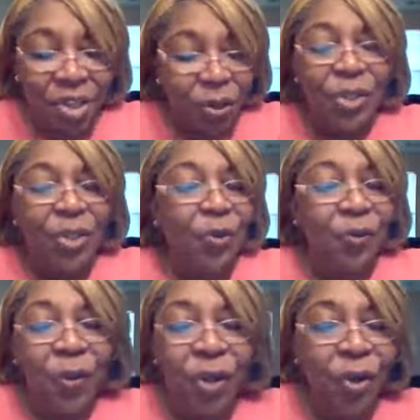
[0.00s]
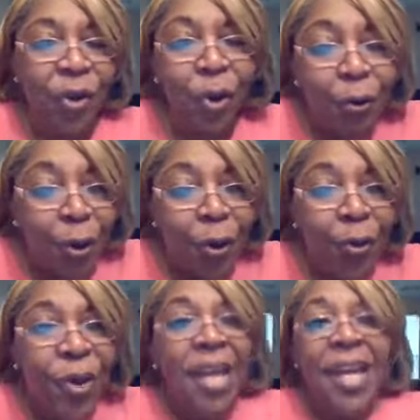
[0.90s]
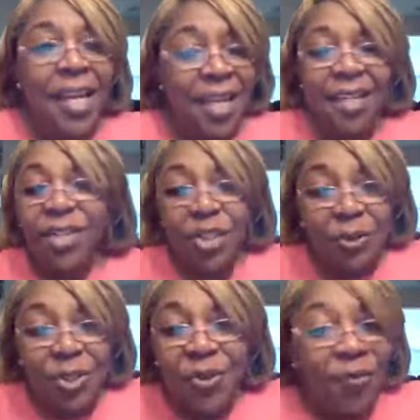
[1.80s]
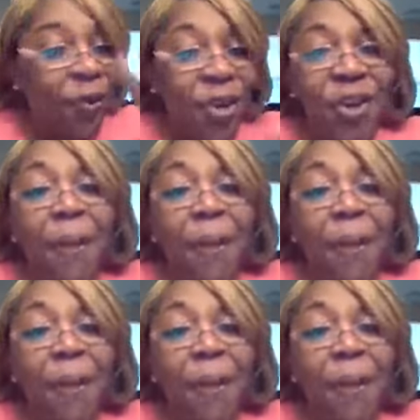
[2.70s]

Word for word: choose you for your crew. He didn't choose you for